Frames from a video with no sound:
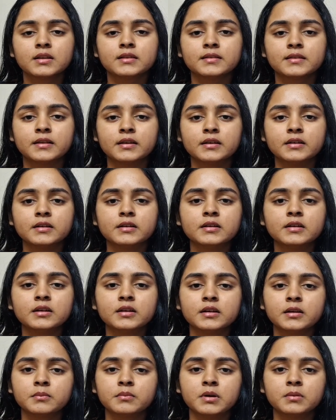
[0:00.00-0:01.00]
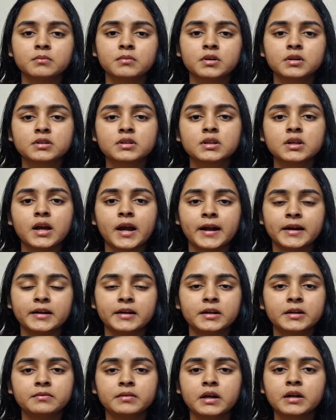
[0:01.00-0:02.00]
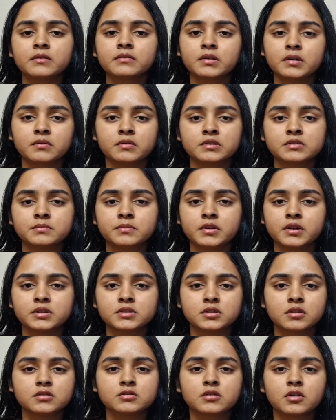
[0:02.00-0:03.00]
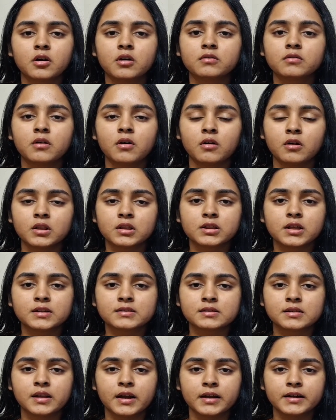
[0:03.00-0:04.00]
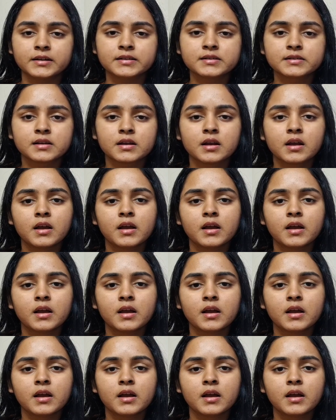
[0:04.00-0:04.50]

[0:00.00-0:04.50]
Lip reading: Then remember the identifying features of all the slides